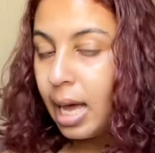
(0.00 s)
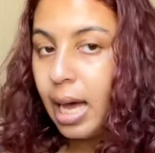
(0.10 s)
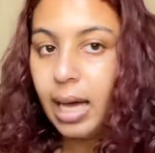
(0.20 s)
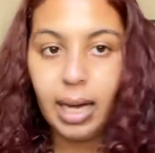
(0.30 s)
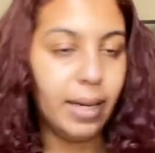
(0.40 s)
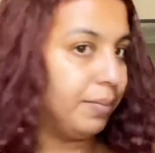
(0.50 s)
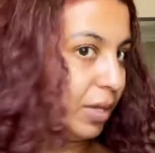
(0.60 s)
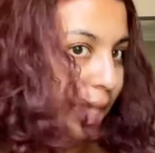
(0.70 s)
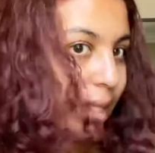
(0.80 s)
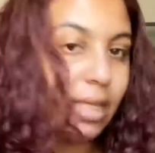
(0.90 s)

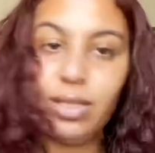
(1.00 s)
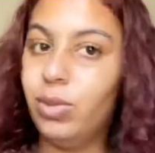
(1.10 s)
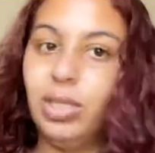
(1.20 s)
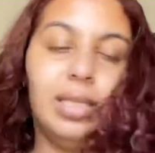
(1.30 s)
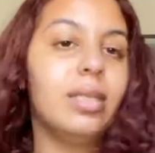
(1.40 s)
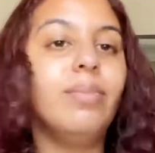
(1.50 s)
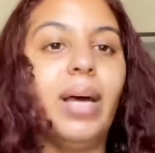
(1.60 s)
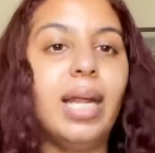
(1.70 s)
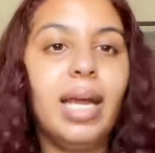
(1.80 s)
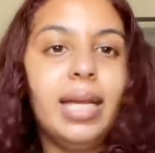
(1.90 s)
I think this was just a
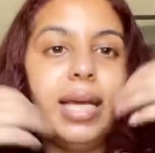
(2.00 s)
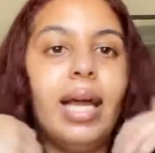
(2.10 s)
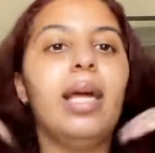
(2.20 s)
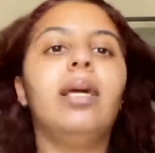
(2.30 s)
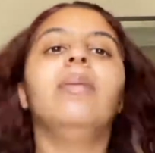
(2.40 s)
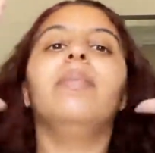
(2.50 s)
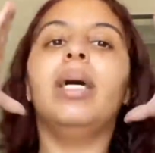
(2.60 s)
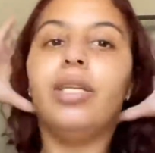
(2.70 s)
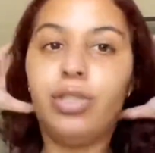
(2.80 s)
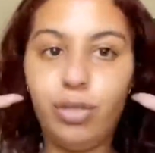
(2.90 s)
bad hair day,
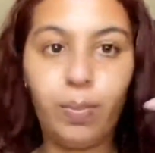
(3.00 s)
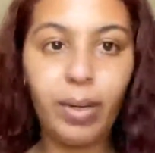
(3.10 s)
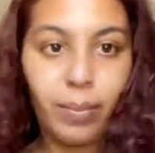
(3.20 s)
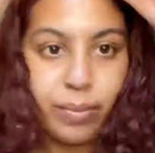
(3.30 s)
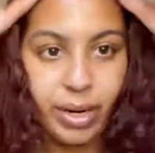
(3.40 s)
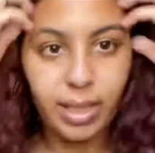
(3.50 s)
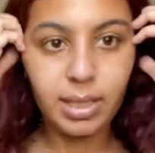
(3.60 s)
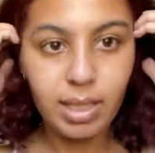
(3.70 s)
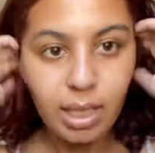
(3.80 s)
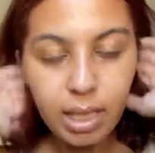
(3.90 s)
but super
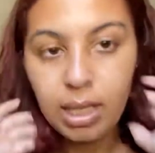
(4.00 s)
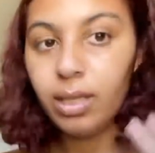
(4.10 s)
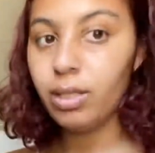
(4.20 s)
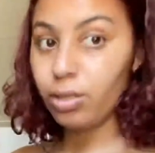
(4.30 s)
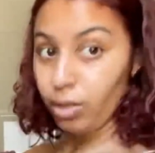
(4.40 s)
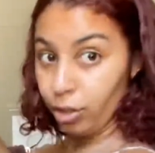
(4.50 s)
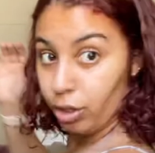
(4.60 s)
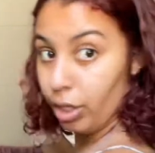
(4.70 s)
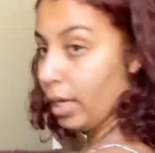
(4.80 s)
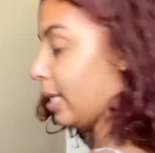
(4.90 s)
impressed. Just gonna show
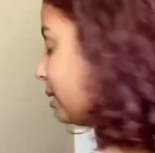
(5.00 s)
you guys